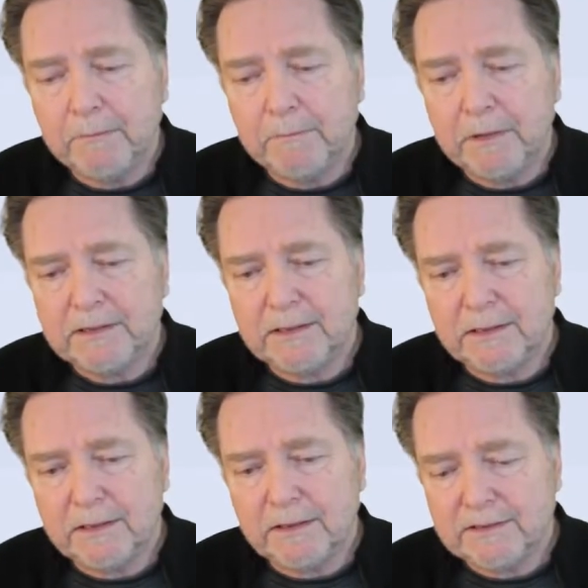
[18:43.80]
But
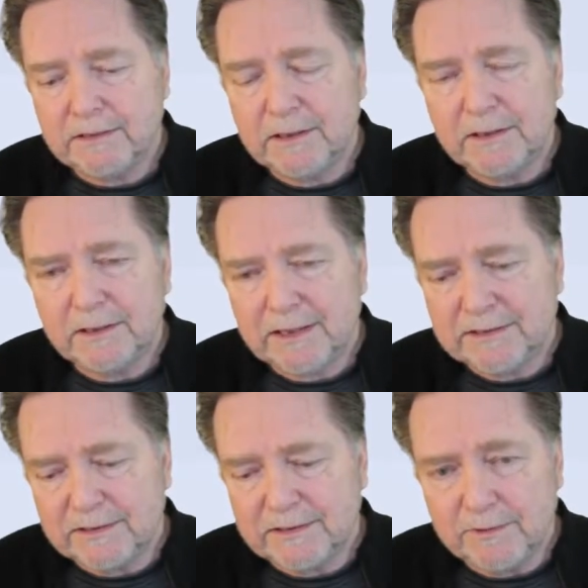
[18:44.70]
this,
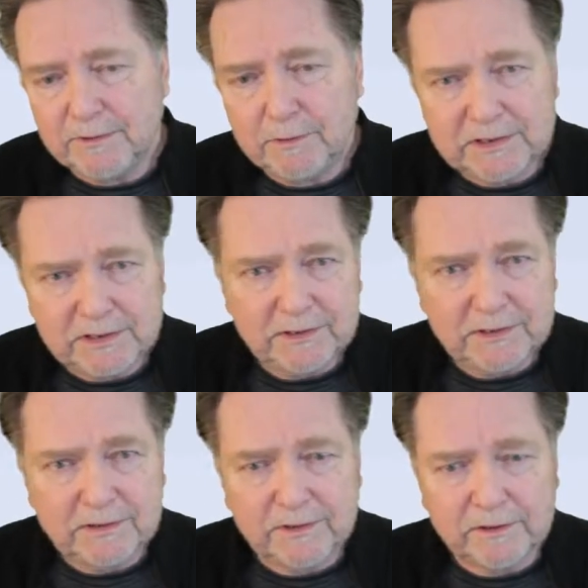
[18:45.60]
nonetheless, it's a twisted
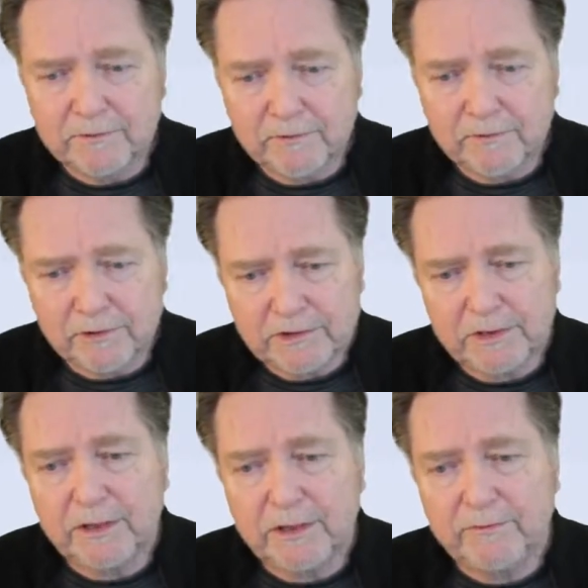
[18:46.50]
sort of
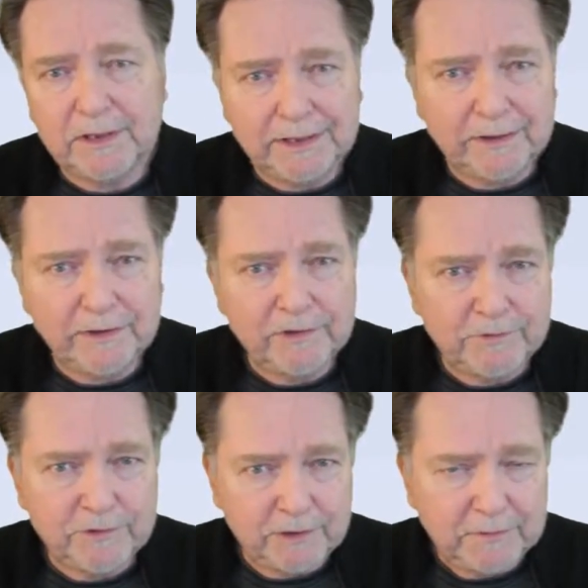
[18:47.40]
perversion of what
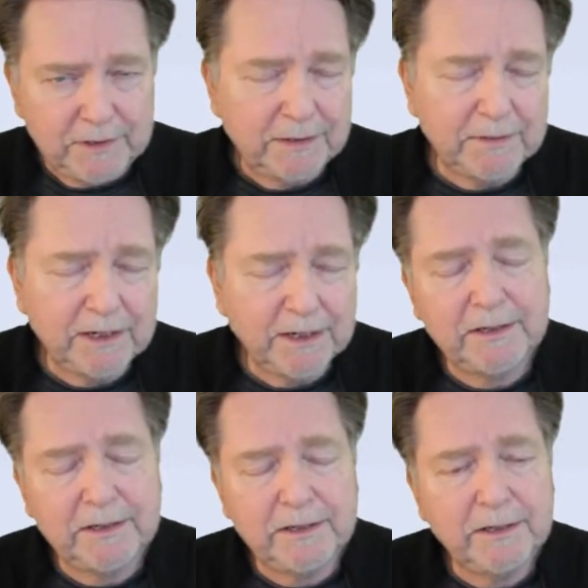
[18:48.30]
leadership should be, in my
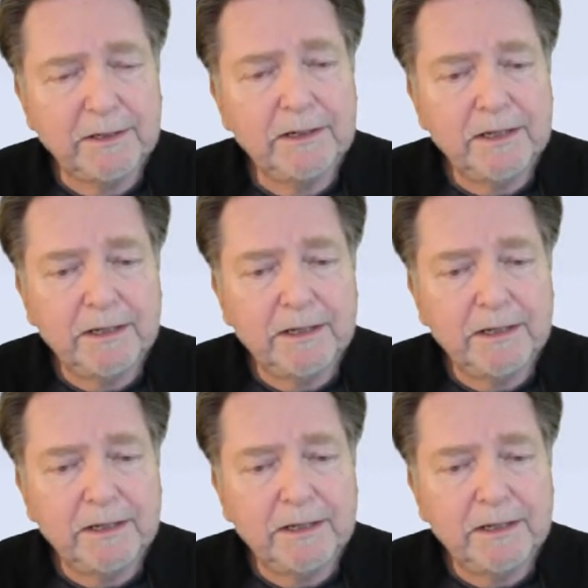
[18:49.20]
opinion.